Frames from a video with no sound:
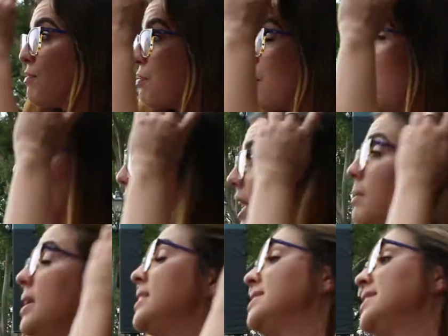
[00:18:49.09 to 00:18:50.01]
they brought out
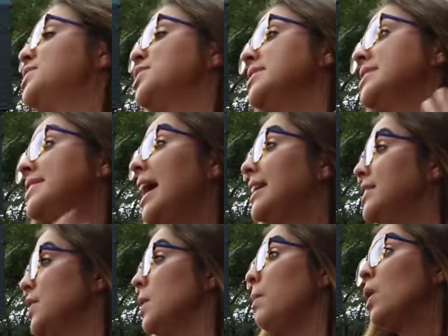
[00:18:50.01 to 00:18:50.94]
limited edition
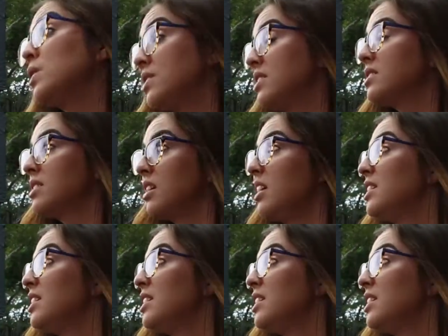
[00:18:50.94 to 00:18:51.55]
designs on the boxes.